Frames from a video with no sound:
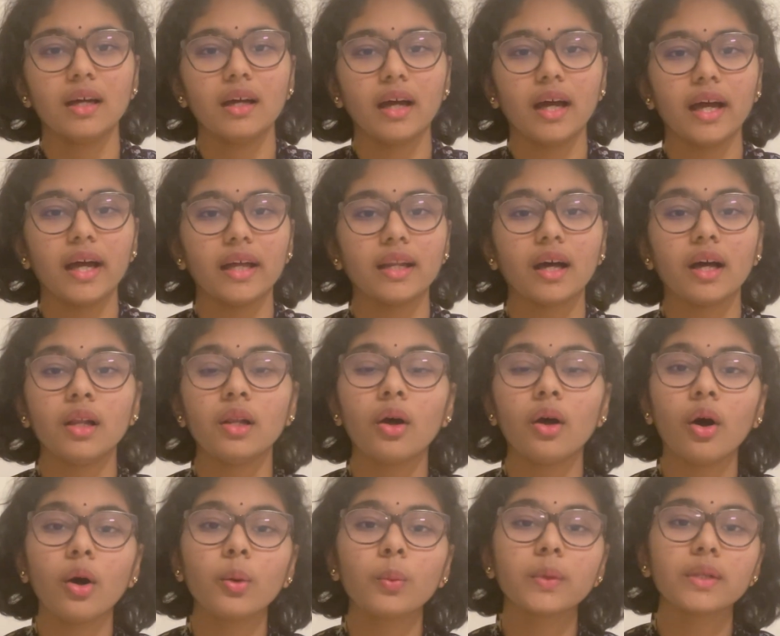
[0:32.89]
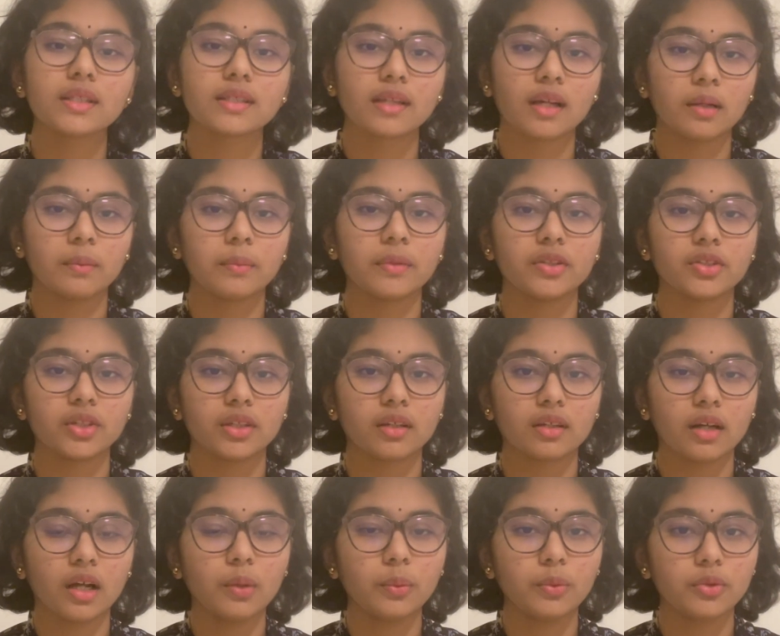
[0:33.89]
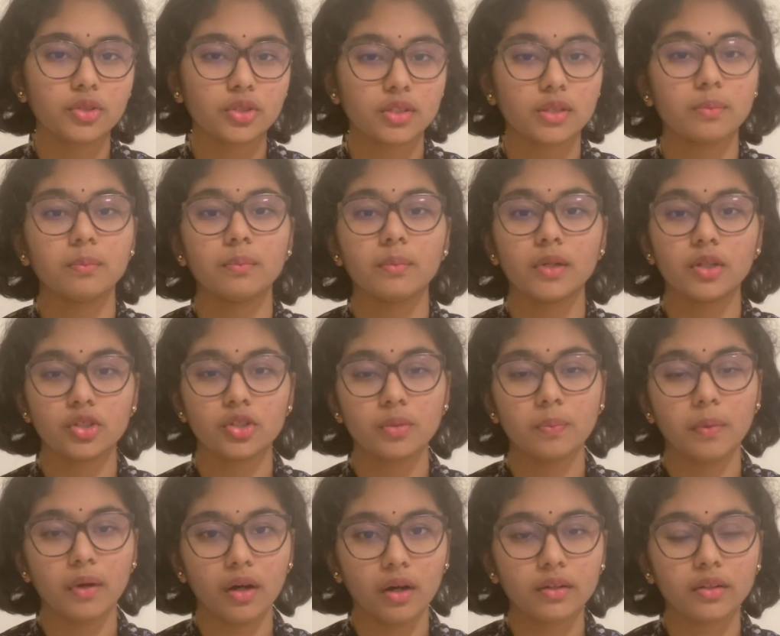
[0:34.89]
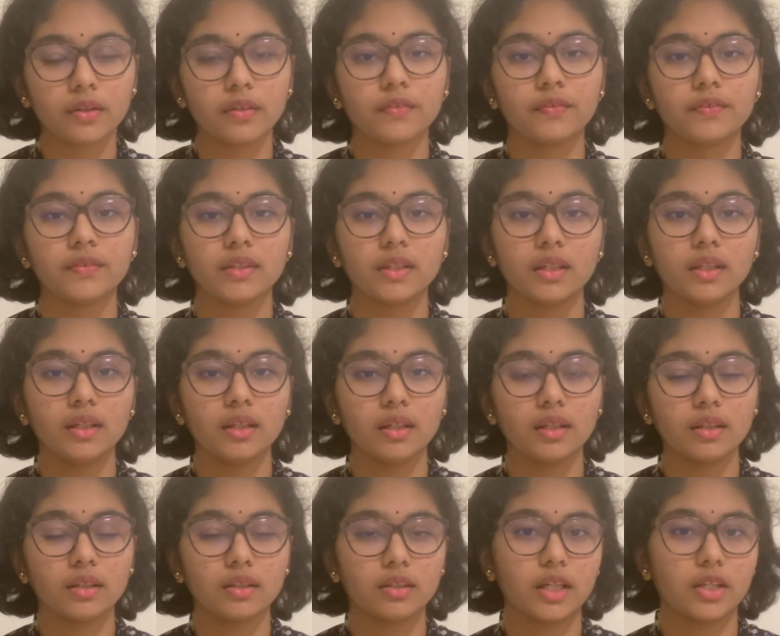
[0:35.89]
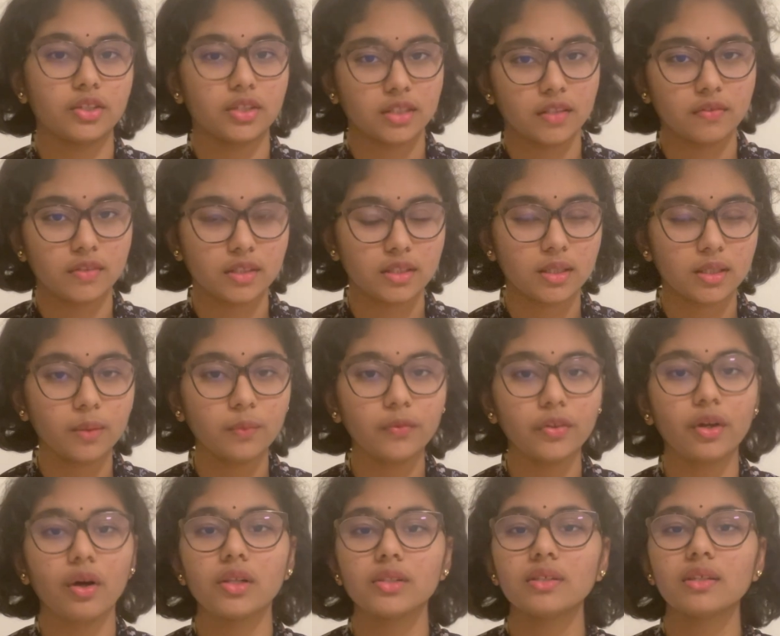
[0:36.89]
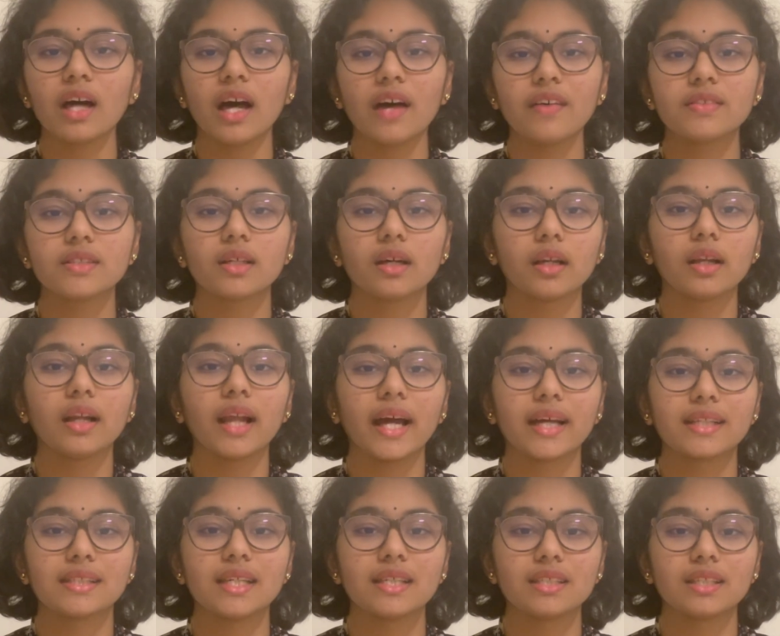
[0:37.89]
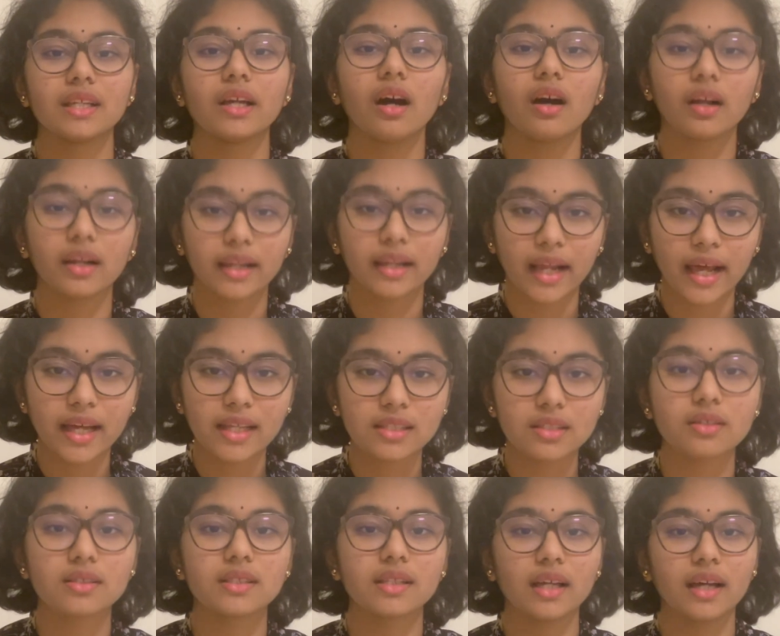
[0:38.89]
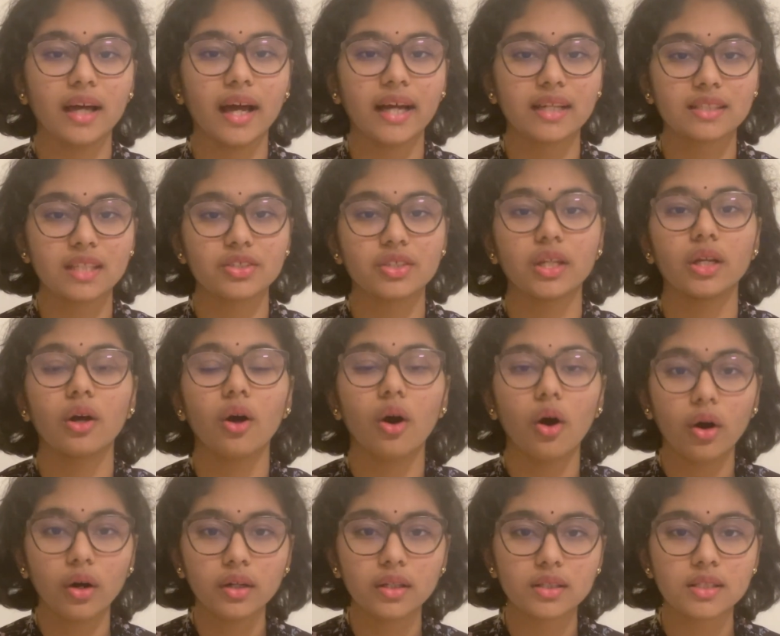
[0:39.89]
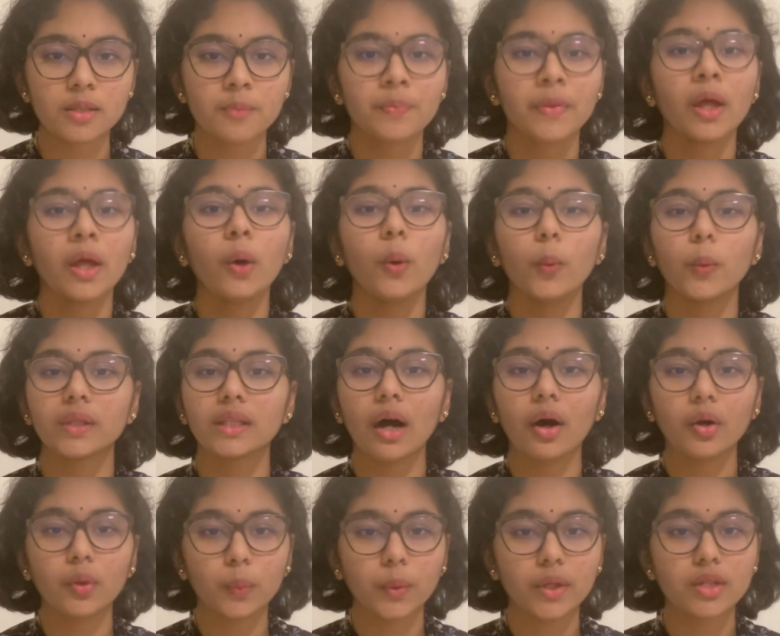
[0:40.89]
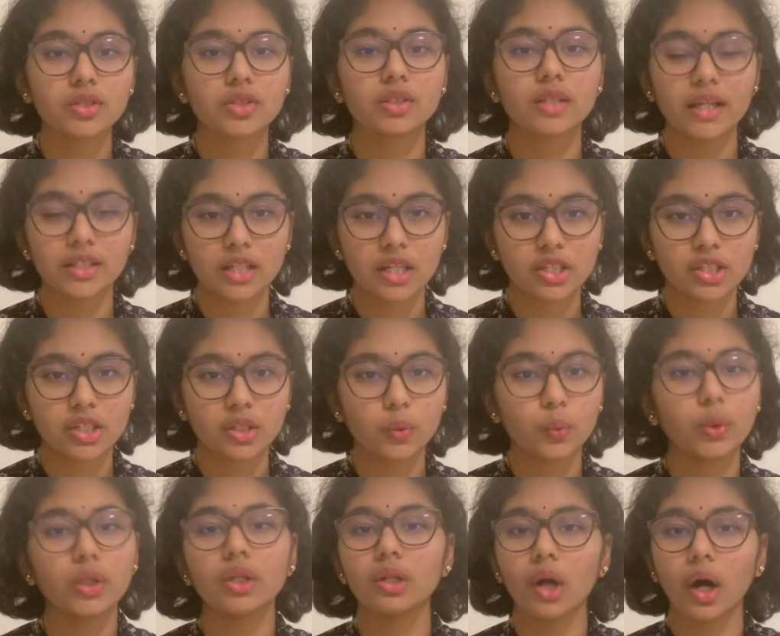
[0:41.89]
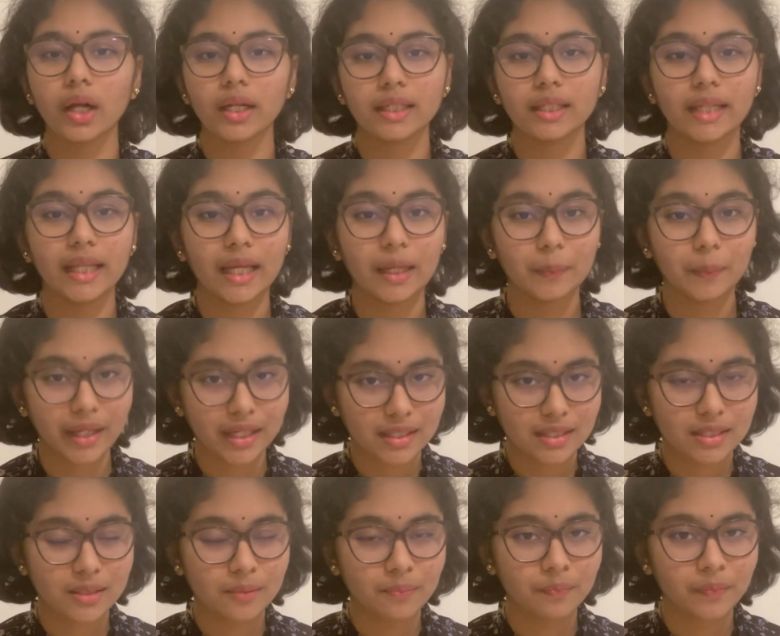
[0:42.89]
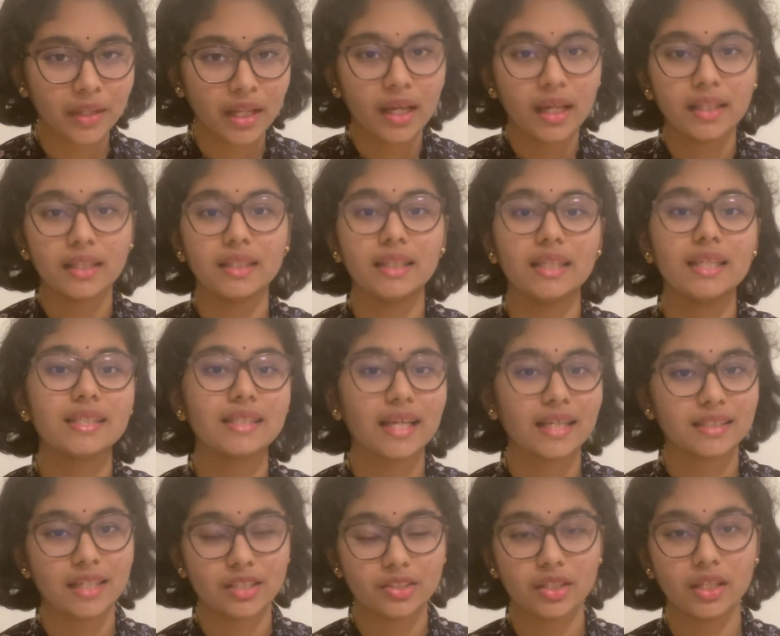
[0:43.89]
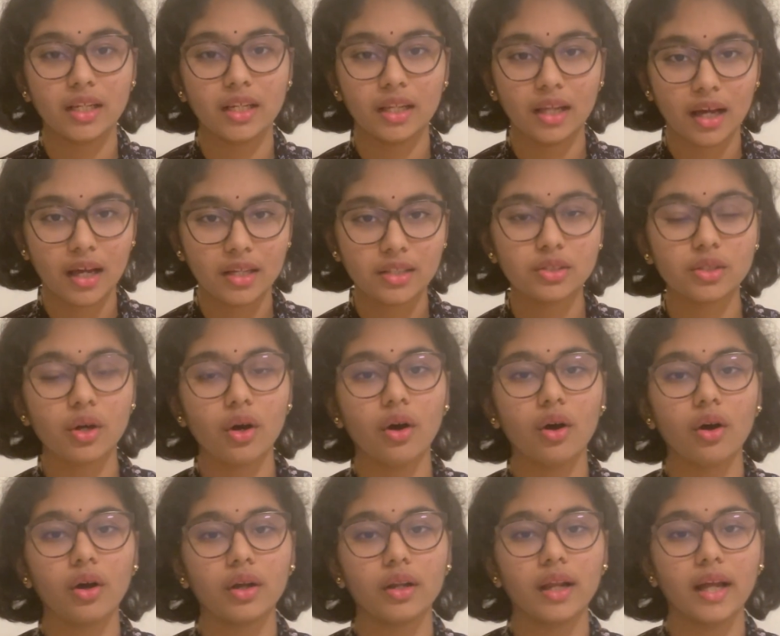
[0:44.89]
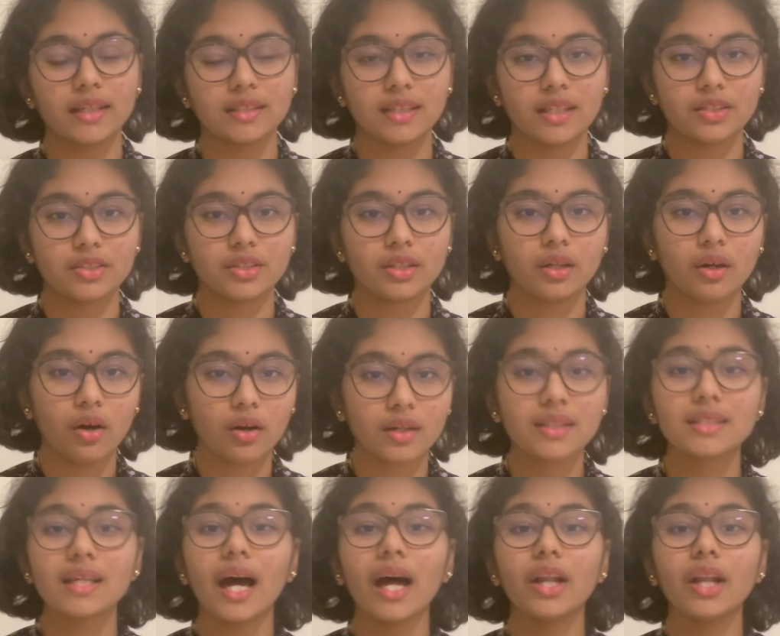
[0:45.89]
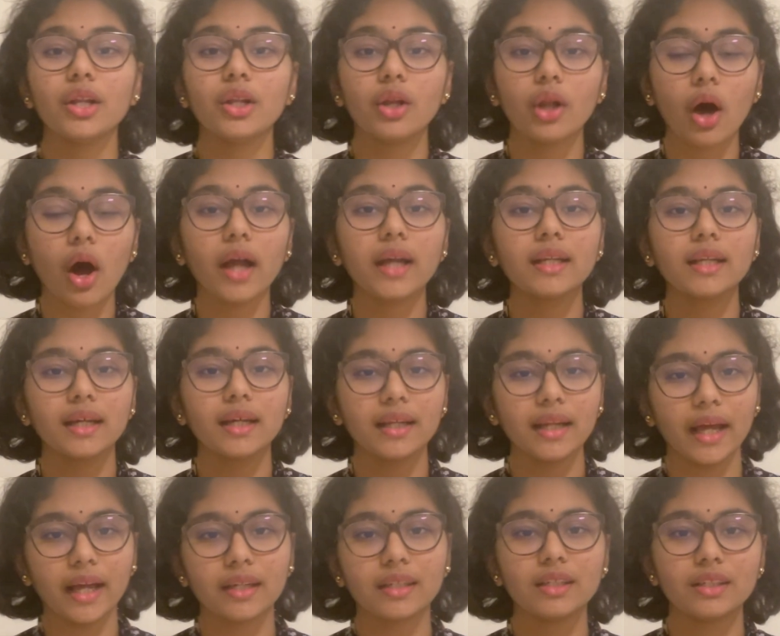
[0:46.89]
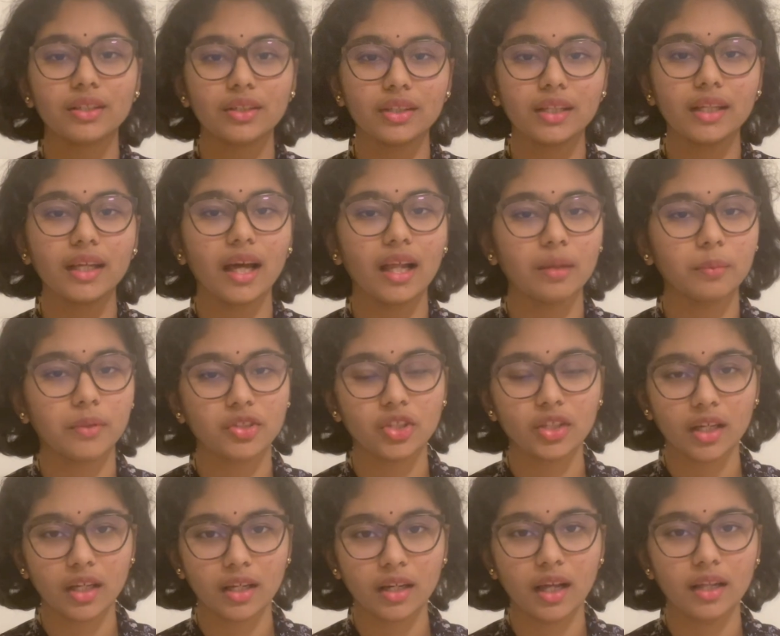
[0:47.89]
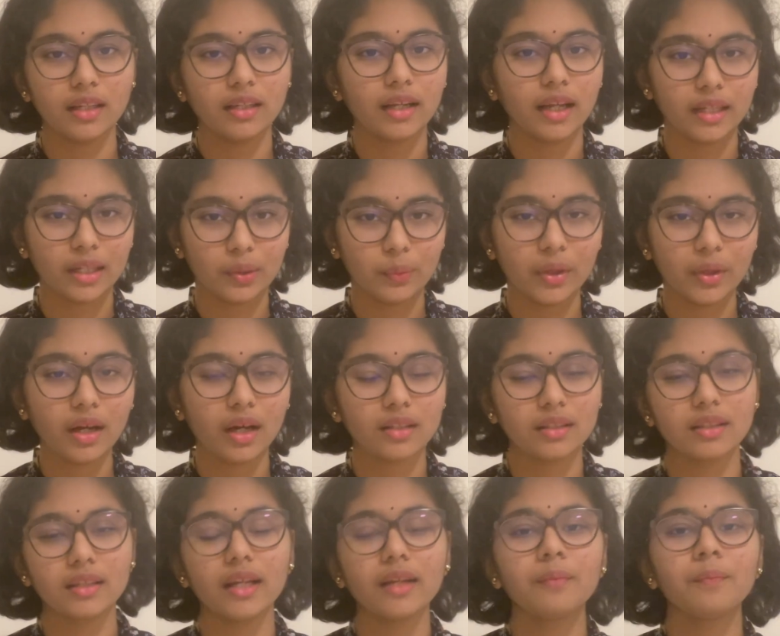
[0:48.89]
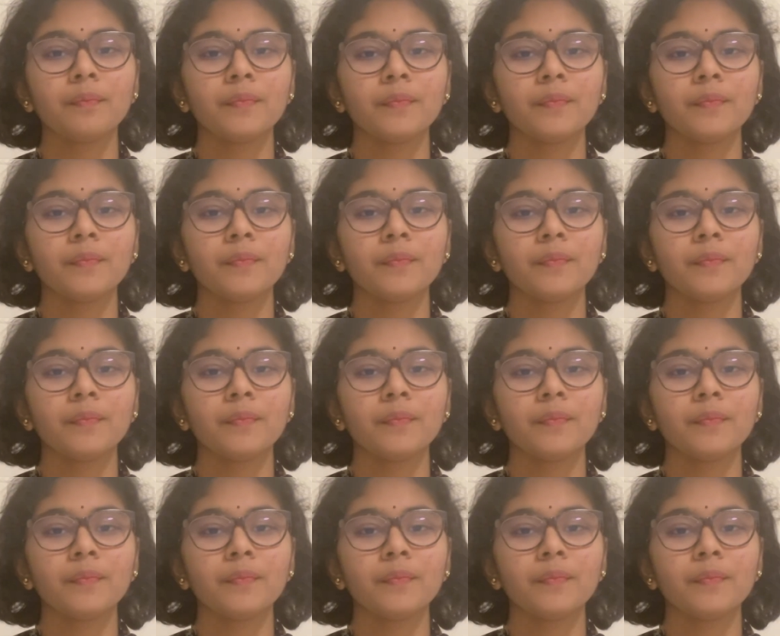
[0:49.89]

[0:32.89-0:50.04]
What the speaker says: And along with this alimentary canal, which is the major part of the digestive system, we also have certain accessory glands or accessory organs without which digestion would not take place. These accessory glands or accessory organs are not connected to the alimentary canal in any way other than